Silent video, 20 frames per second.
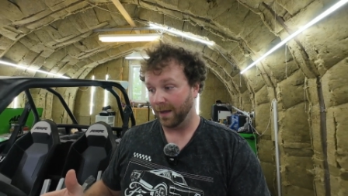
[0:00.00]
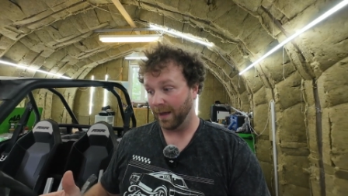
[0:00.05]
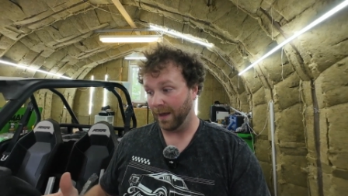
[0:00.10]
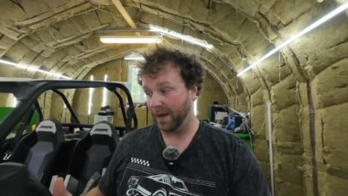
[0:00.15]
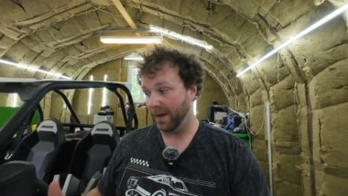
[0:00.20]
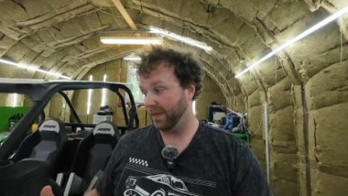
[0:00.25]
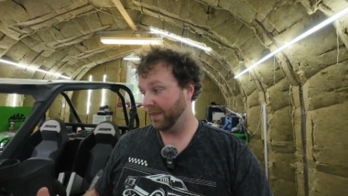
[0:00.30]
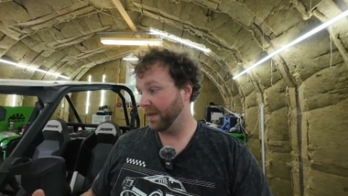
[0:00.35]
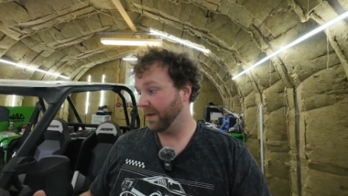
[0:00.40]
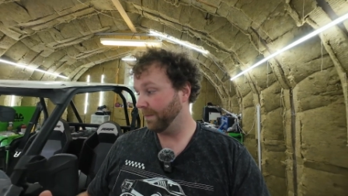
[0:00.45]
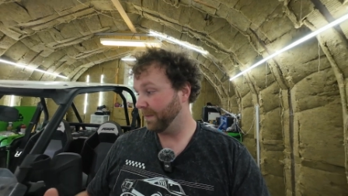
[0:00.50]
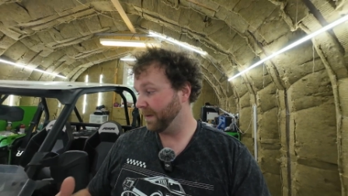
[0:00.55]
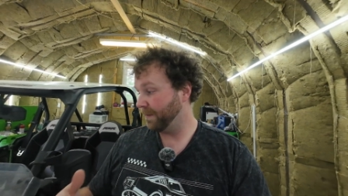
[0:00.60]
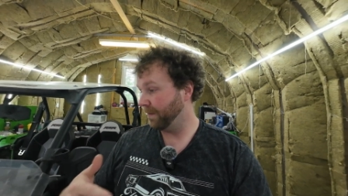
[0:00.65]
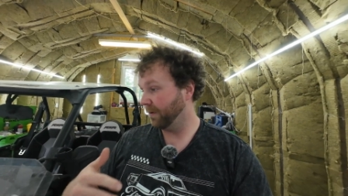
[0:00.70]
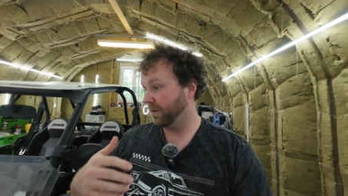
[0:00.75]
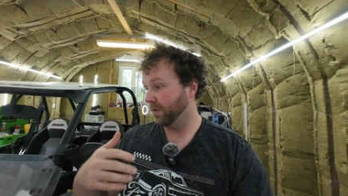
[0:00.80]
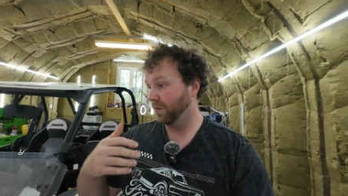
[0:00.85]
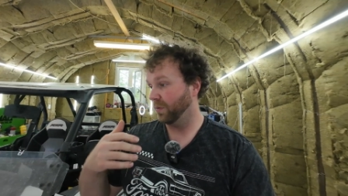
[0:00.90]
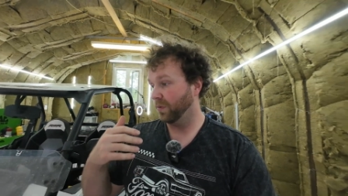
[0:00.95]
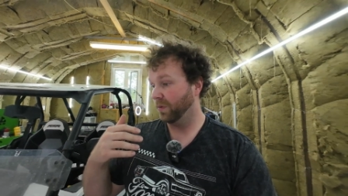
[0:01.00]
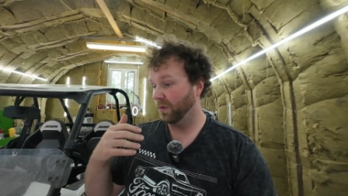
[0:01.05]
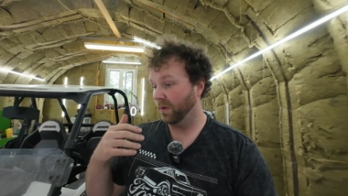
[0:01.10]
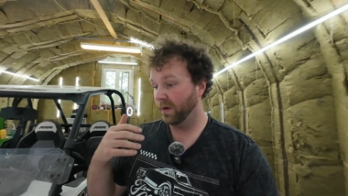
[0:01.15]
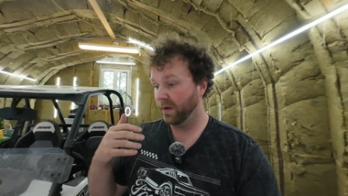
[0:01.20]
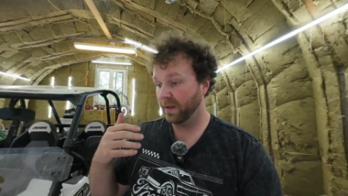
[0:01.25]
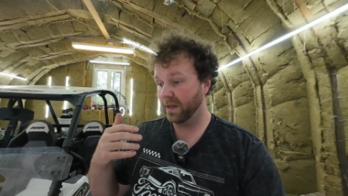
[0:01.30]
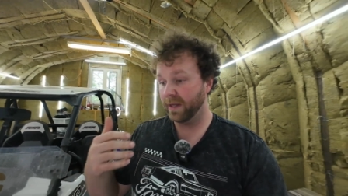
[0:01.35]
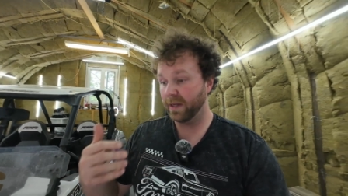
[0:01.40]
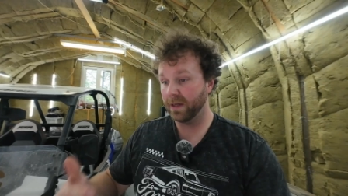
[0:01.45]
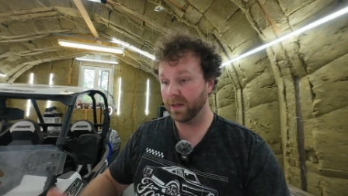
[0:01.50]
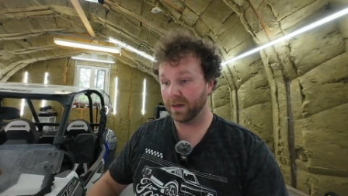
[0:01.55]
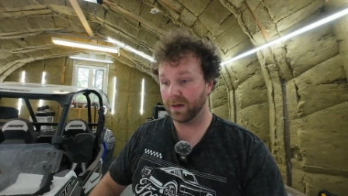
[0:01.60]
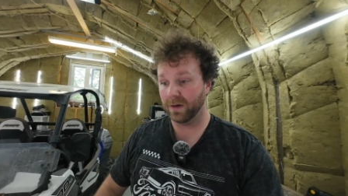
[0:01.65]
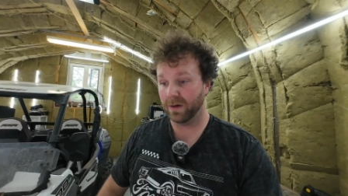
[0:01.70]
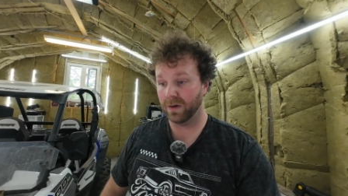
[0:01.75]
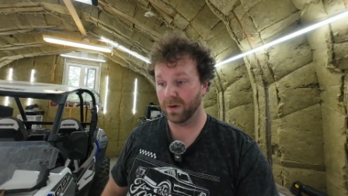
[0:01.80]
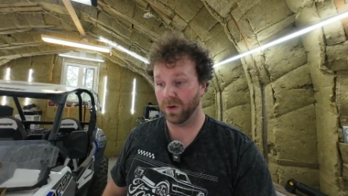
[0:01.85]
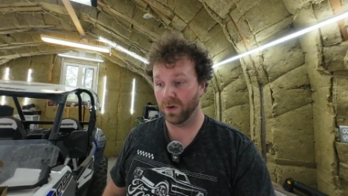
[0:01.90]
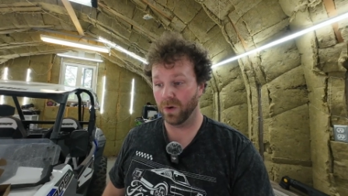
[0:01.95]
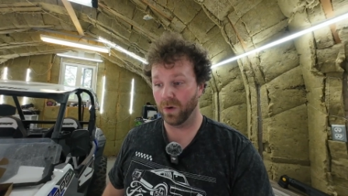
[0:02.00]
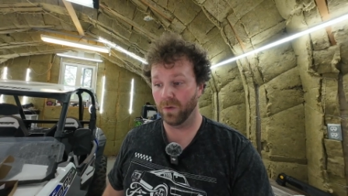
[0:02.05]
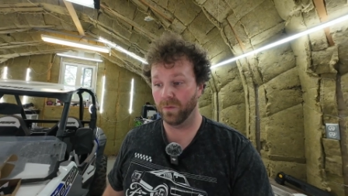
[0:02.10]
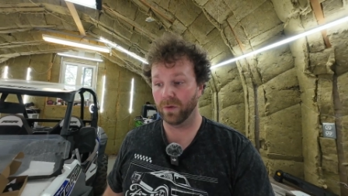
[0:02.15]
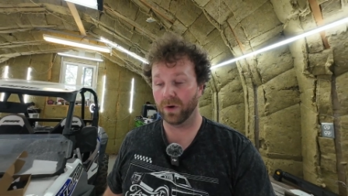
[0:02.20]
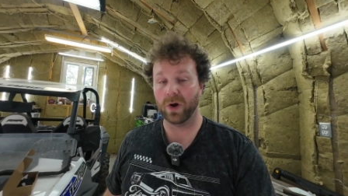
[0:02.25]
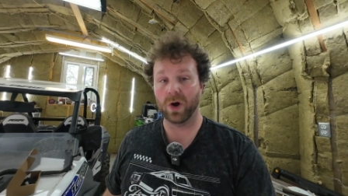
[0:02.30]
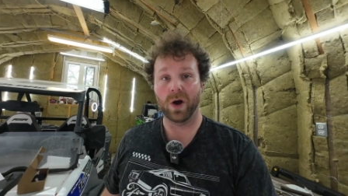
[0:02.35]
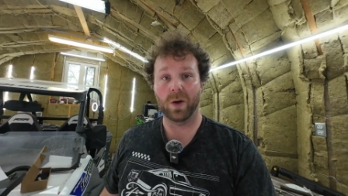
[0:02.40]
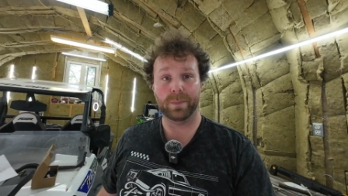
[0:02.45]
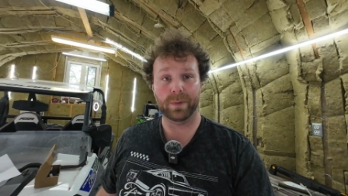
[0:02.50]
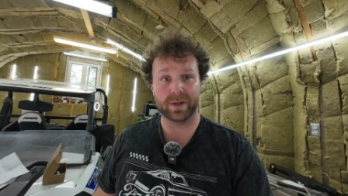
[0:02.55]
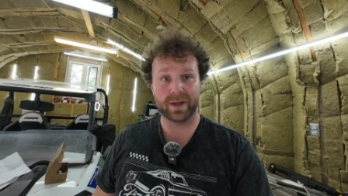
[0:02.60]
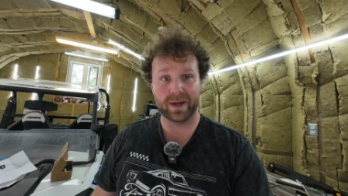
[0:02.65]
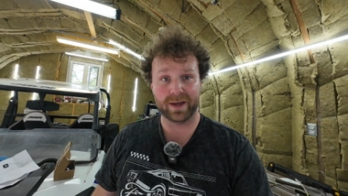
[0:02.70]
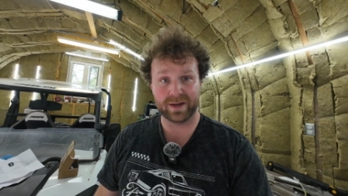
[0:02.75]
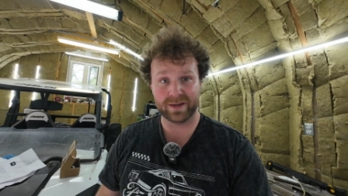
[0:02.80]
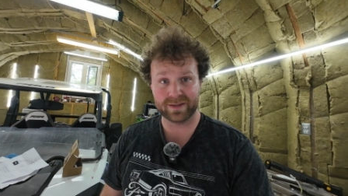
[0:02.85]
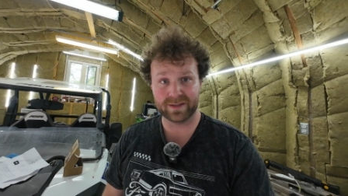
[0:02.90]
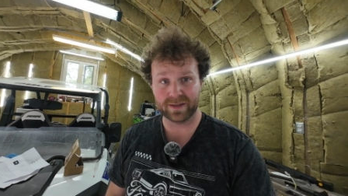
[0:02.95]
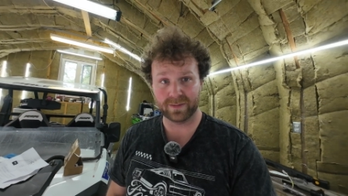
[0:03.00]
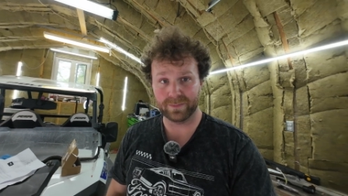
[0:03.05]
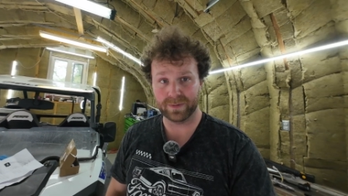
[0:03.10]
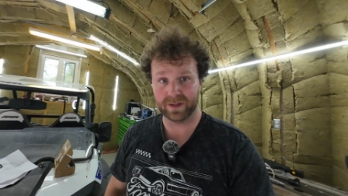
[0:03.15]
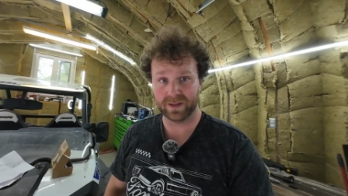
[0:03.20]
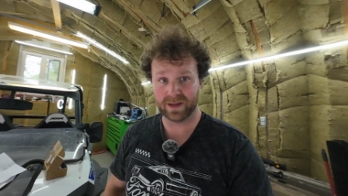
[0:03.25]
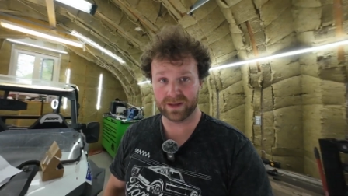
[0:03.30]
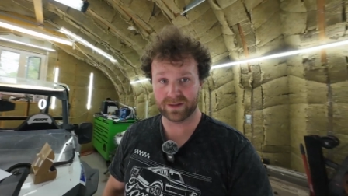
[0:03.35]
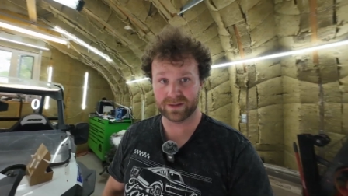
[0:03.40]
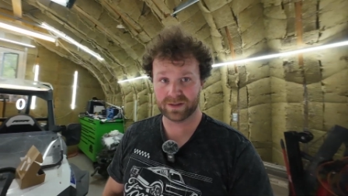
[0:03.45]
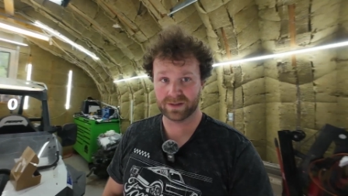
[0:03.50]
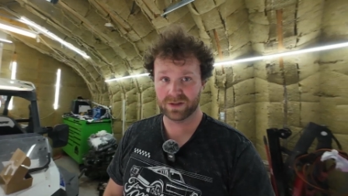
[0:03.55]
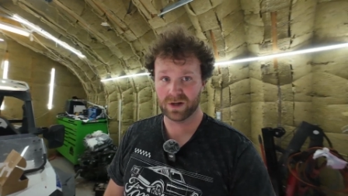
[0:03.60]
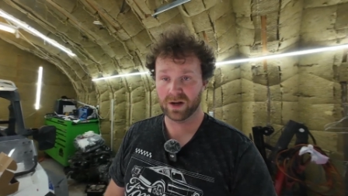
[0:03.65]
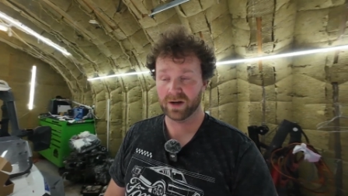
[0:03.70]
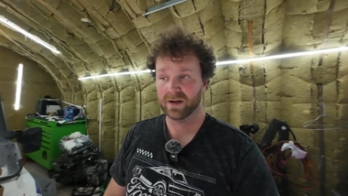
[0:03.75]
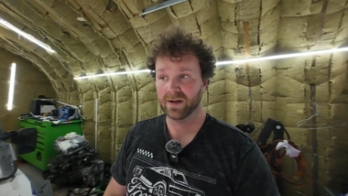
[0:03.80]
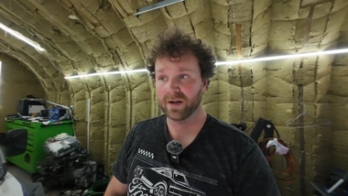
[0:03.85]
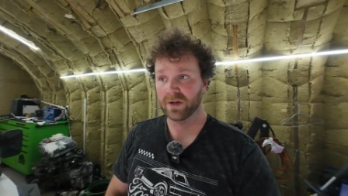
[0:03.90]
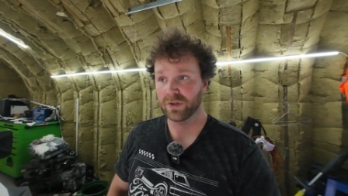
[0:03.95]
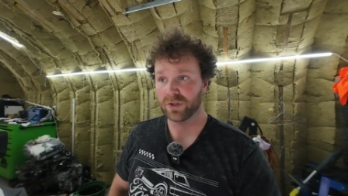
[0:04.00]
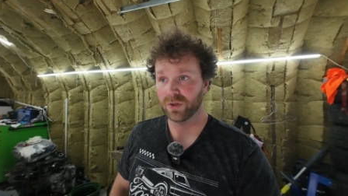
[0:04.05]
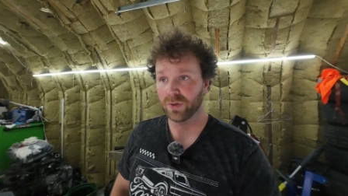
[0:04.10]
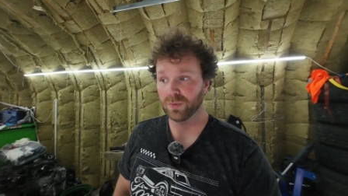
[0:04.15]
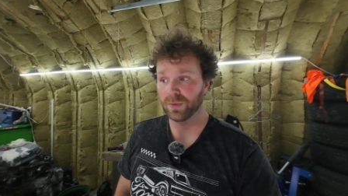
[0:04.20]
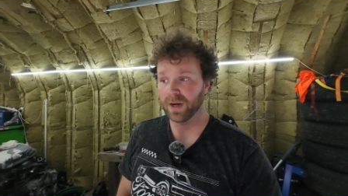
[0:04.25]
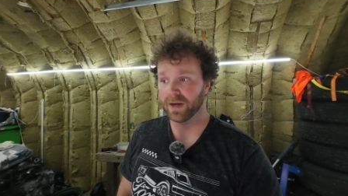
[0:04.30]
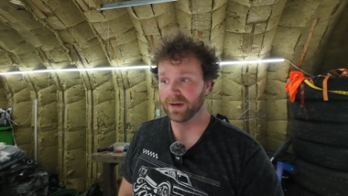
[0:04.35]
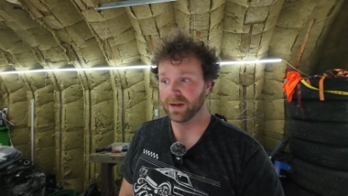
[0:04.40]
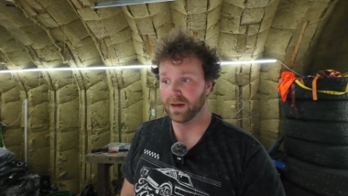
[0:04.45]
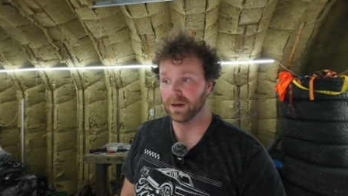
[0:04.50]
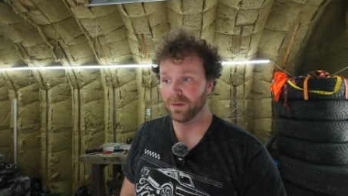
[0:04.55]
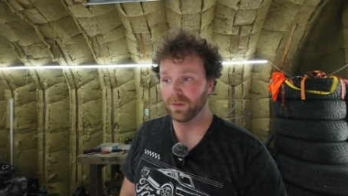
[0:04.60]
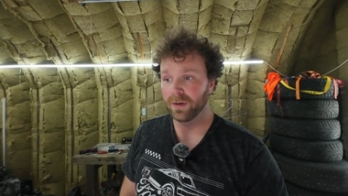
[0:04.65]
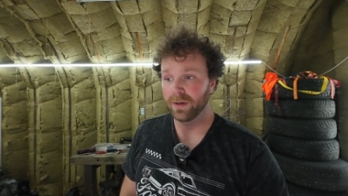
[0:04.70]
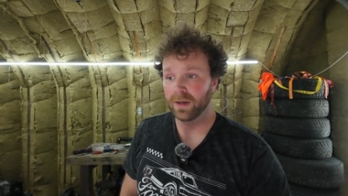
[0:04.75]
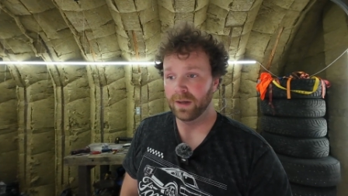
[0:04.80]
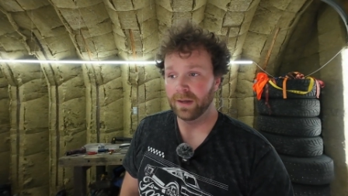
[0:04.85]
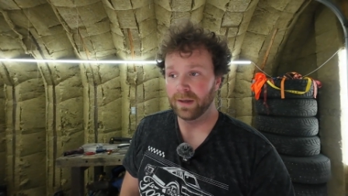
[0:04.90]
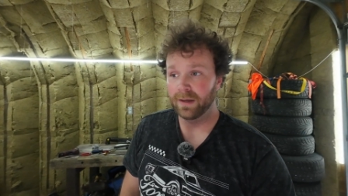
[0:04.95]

Uh, I think people are really overcomplicating something that's not an issue right now.